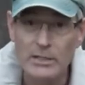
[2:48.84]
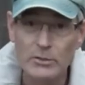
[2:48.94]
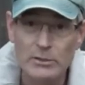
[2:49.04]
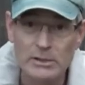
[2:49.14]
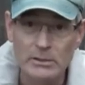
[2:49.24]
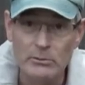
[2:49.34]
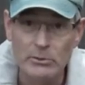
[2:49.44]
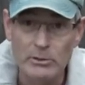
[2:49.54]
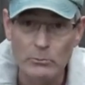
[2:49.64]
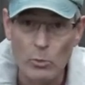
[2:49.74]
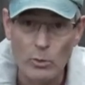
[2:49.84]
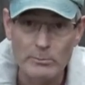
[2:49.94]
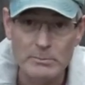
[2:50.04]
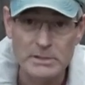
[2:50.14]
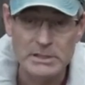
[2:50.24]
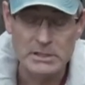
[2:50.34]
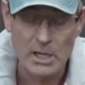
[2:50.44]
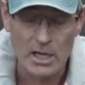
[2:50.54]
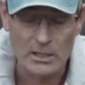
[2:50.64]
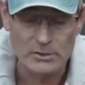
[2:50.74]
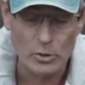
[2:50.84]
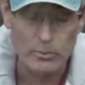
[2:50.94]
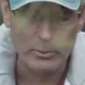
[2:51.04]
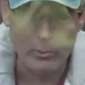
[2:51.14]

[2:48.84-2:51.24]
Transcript: use it with warm uh, soapy